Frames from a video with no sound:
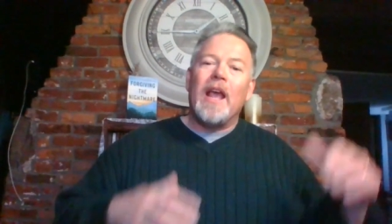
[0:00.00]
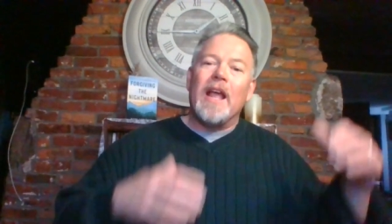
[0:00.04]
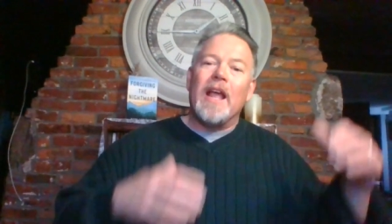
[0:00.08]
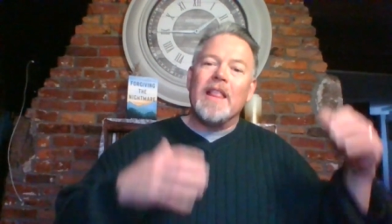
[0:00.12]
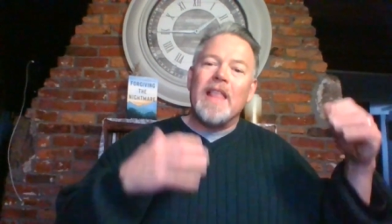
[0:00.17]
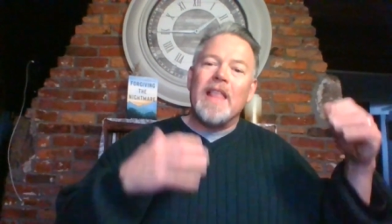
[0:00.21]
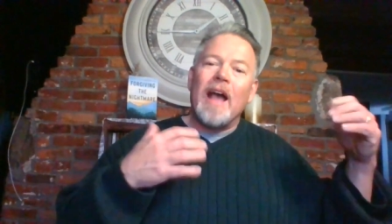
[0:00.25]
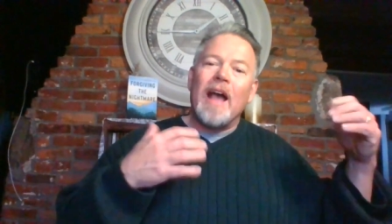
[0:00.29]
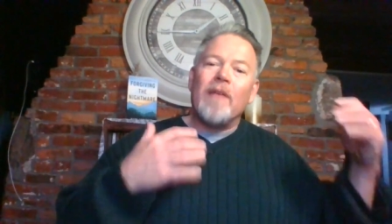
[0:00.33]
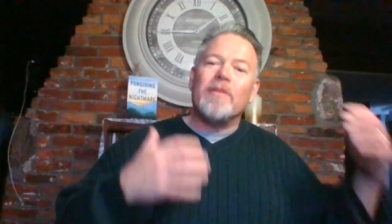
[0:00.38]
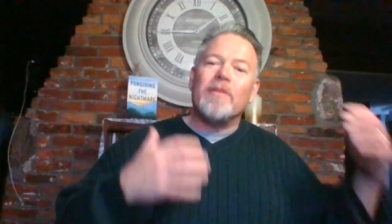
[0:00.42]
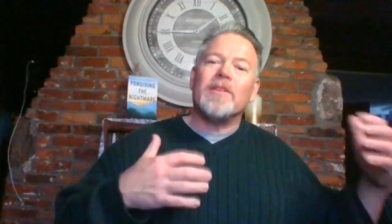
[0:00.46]

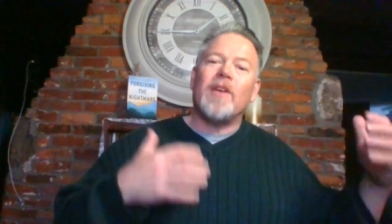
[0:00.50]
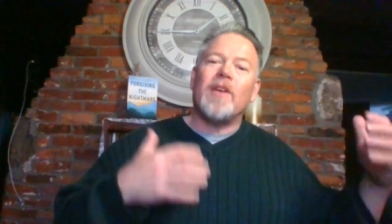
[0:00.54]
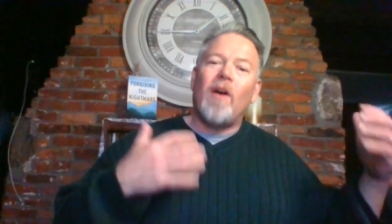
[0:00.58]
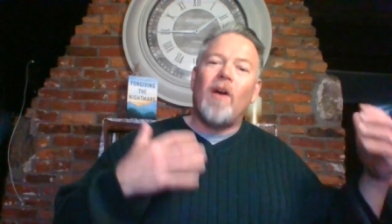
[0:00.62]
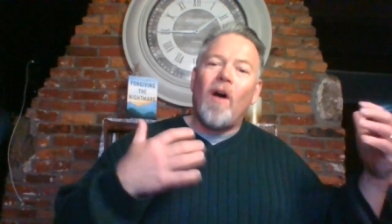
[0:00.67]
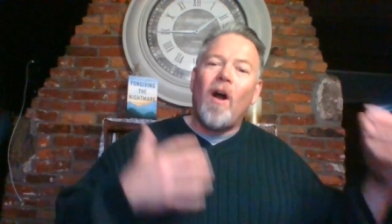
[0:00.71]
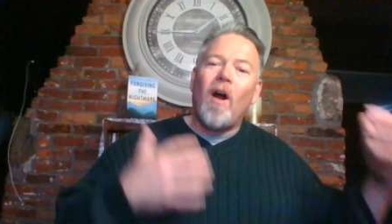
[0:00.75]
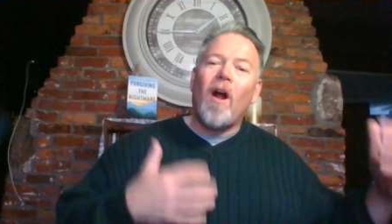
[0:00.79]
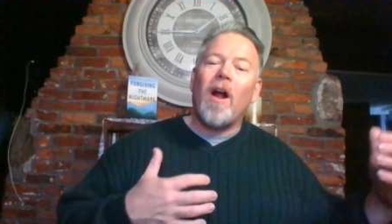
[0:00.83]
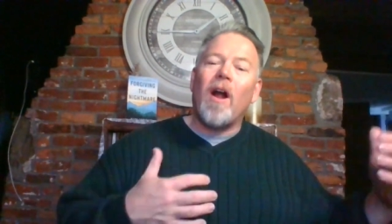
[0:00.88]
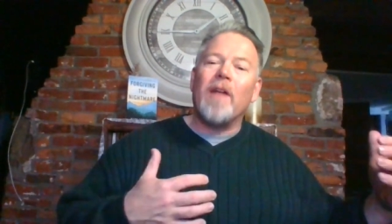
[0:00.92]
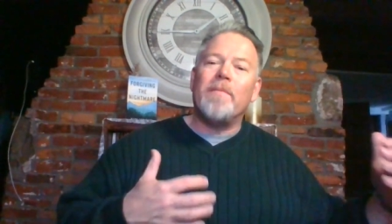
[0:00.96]
And that was
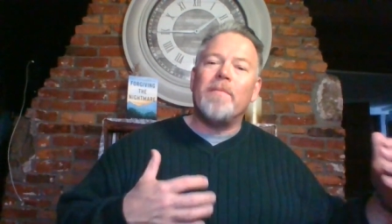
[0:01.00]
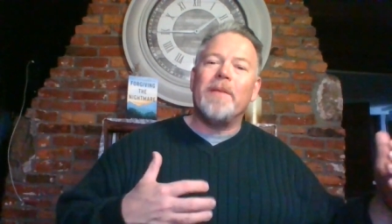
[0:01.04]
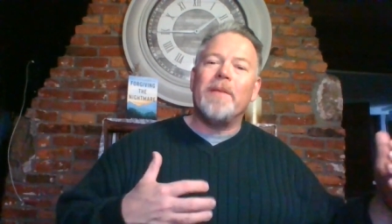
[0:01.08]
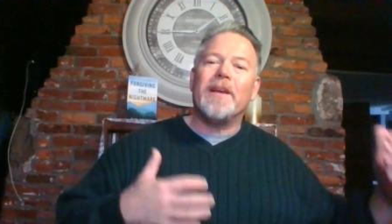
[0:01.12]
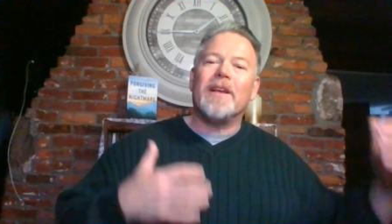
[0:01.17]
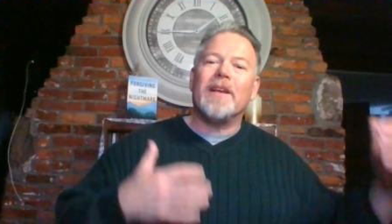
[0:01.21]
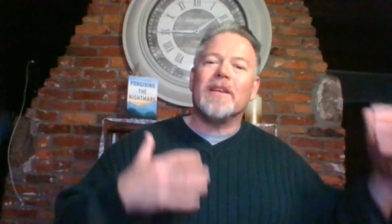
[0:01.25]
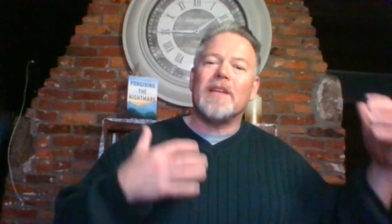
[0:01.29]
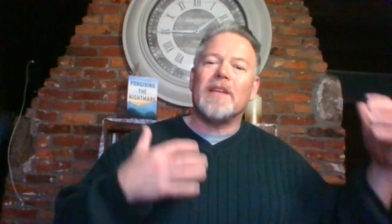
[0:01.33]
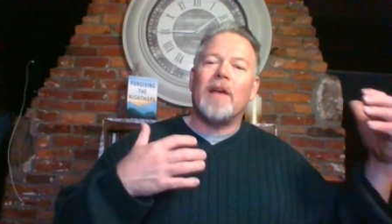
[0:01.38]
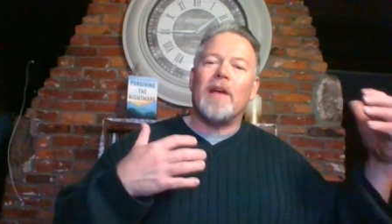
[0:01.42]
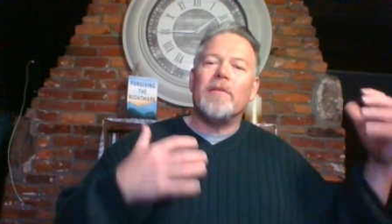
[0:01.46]
hard
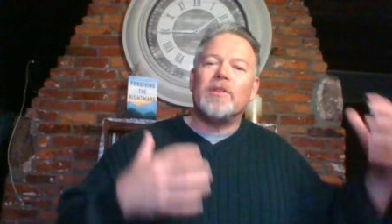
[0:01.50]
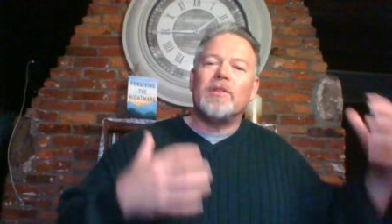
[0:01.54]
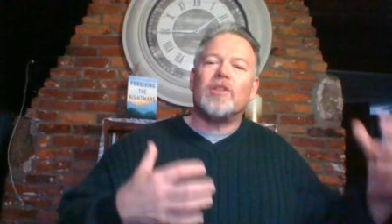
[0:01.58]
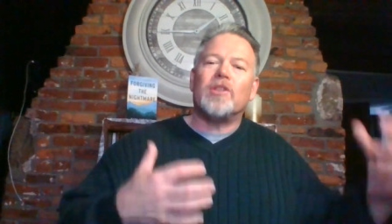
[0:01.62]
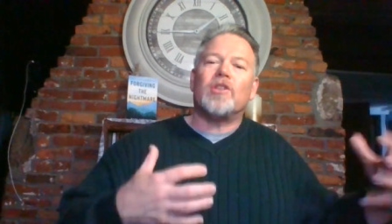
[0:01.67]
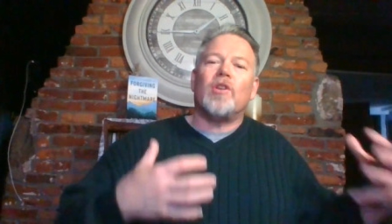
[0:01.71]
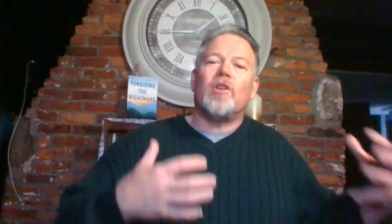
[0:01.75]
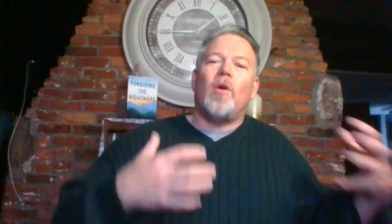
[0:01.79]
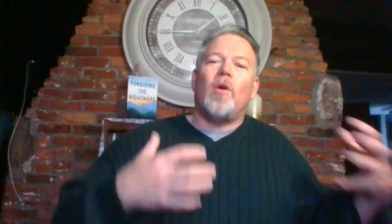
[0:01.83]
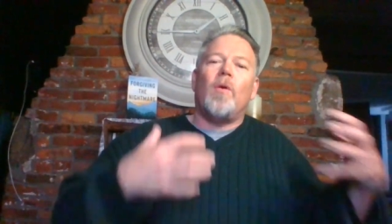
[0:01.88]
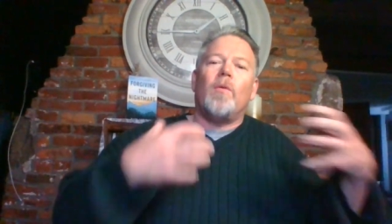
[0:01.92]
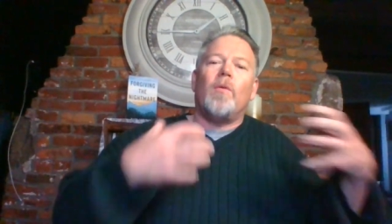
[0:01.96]
because I was
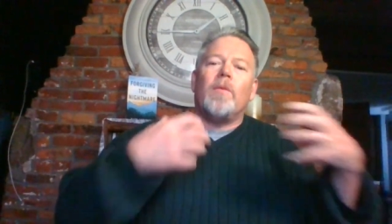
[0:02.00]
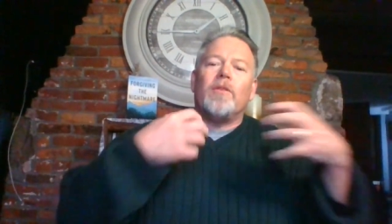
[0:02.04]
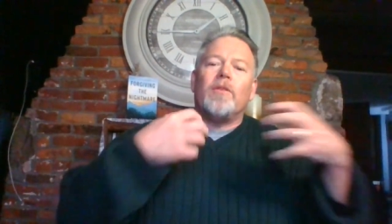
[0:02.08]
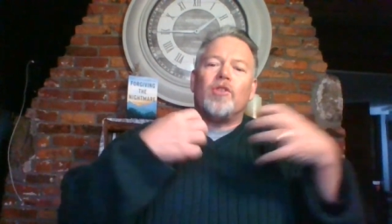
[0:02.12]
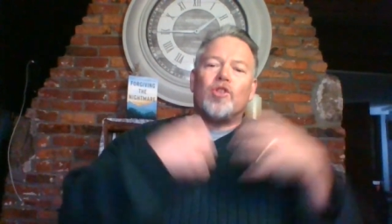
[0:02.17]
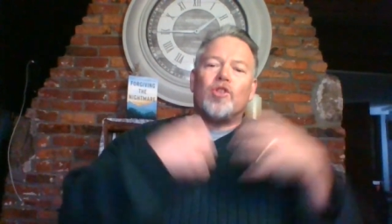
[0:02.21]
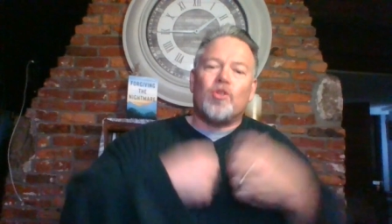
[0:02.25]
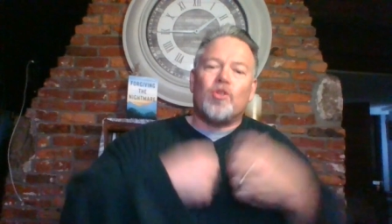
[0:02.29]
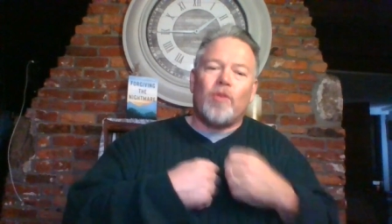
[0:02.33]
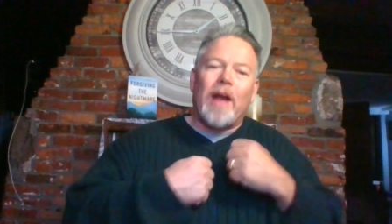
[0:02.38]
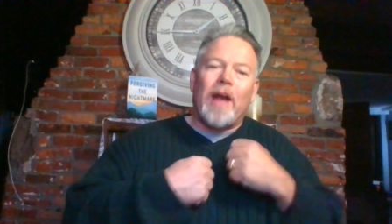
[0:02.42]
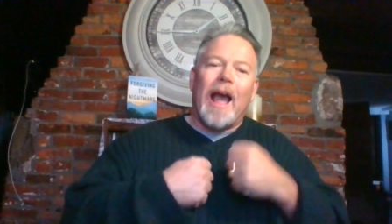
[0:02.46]
mm-hmm. so
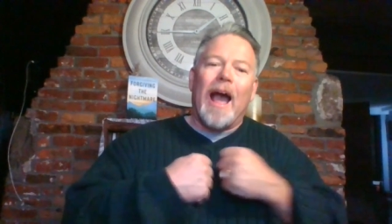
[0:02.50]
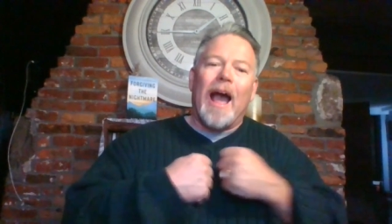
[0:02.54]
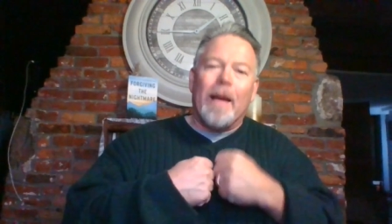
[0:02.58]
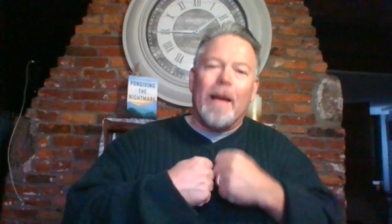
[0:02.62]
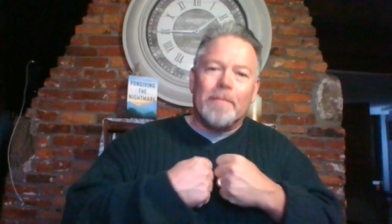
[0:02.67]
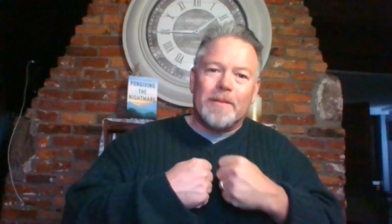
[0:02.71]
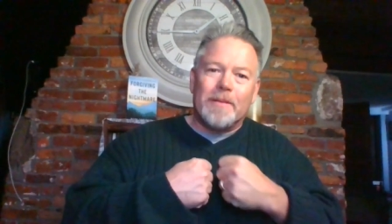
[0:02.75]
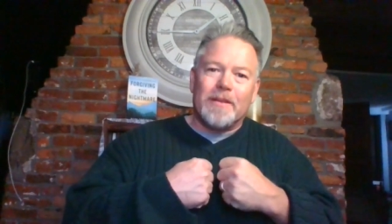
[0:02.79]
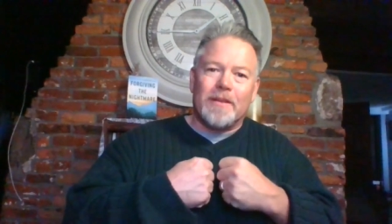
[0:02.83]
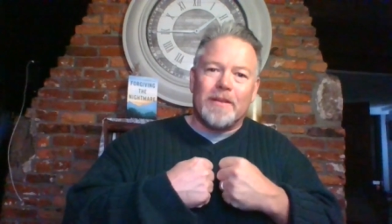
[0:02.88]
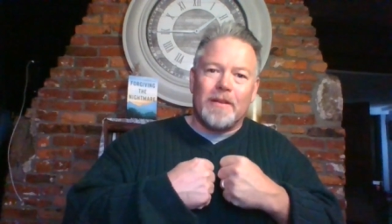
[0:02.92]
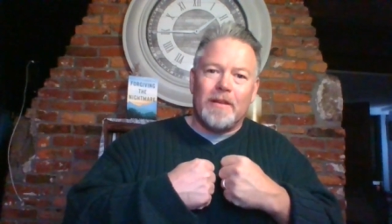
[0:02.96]

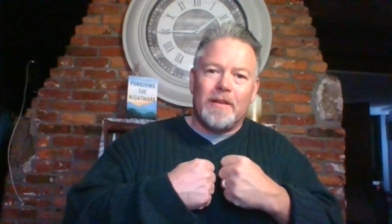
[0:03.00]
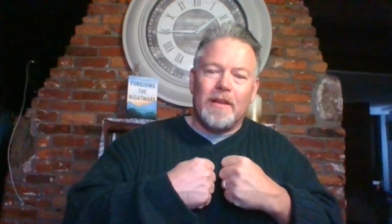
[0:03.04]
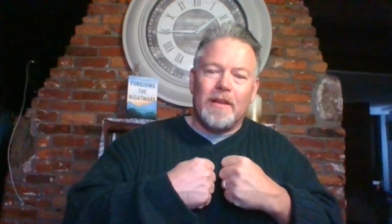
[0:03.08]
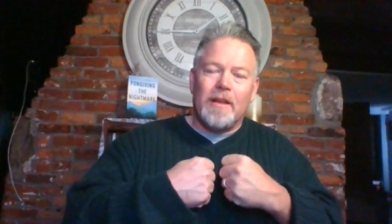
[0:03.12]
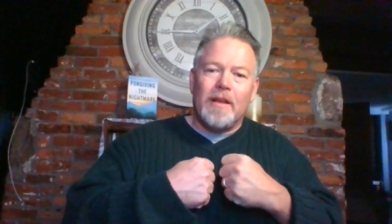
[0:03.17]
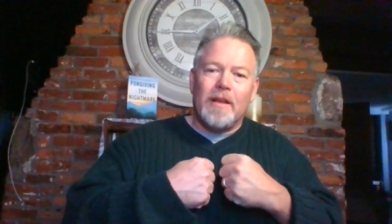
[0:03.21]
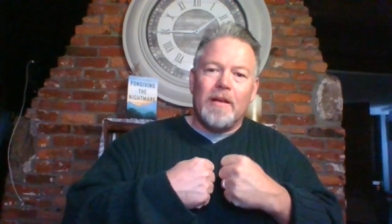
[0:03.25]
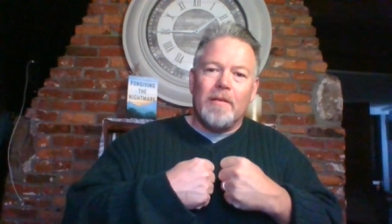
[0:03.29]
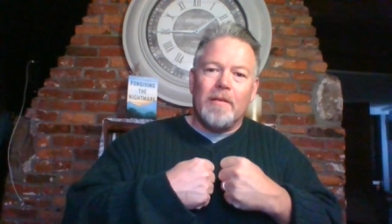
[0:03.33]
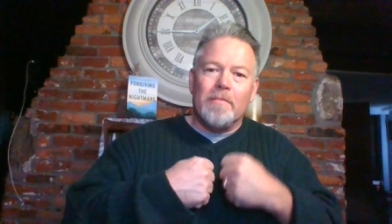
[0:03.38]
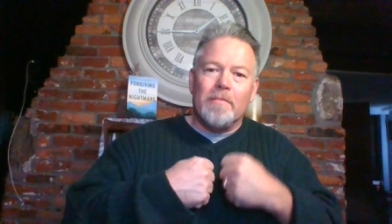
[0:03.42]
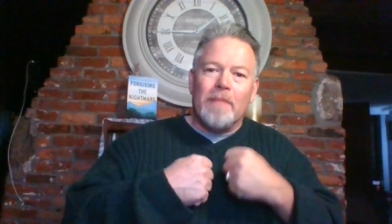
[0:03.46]
trapped
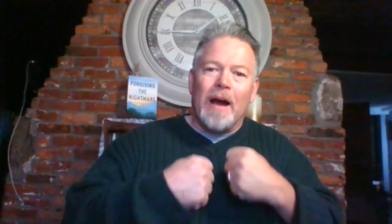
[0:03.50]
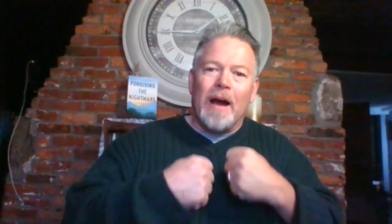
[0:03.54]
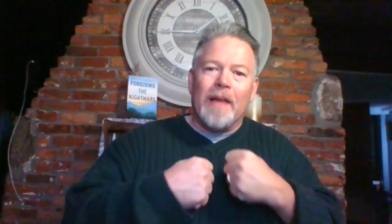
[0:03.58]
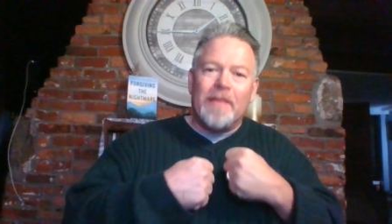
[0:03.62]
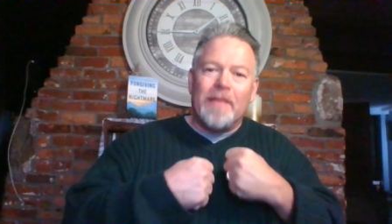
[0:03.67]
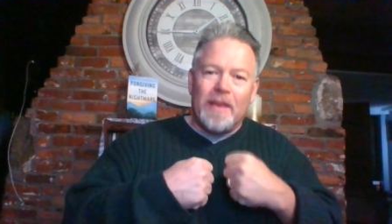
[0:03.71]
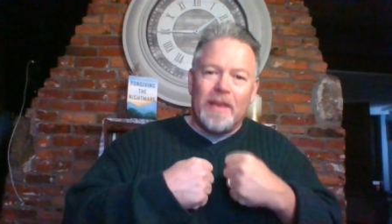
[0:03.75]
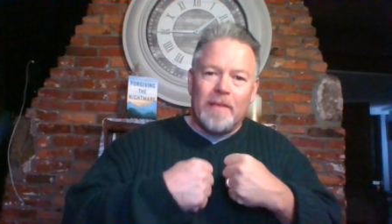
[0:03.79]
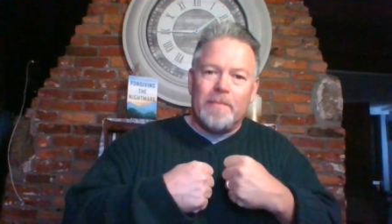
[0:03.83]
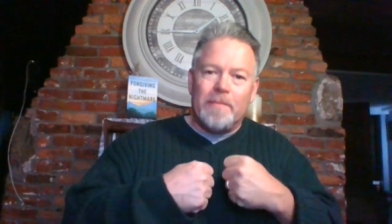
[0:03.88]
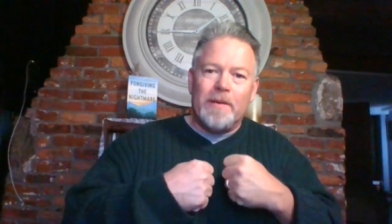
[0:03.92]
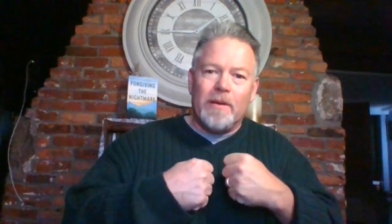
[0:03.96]
by
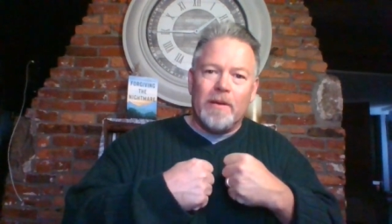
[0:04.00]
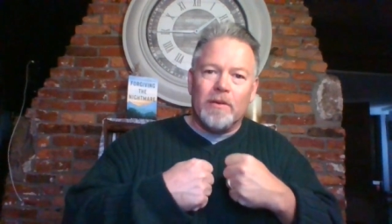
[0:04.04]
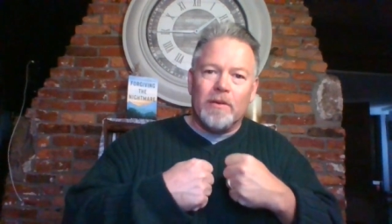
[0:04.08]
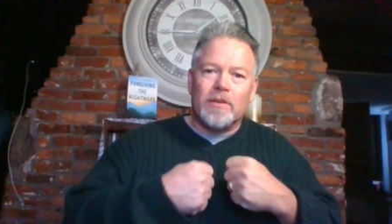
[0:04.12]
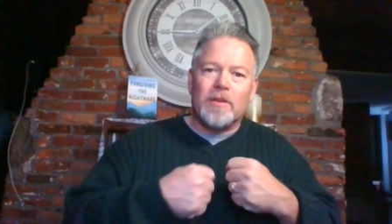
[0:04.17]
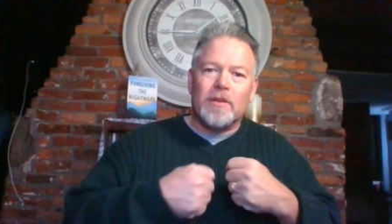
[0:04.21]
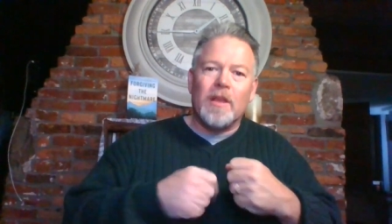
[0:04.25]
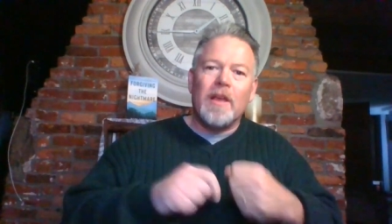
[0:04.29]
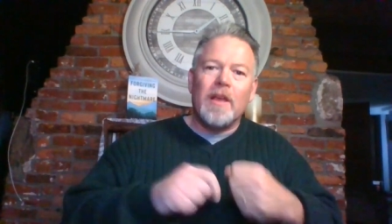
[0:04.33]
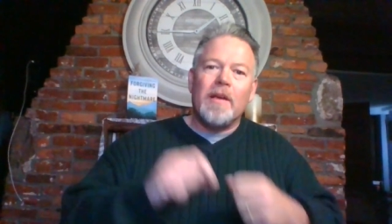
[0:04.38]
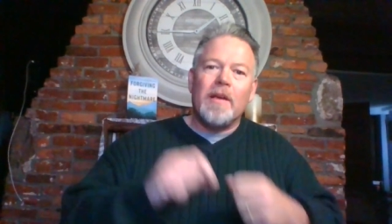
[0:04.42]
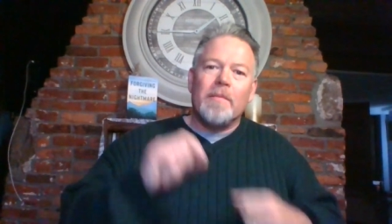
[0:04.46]
the
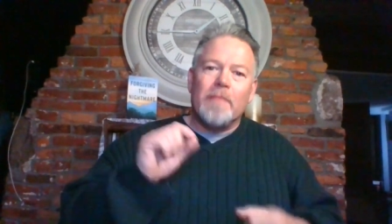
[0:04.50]
abuse.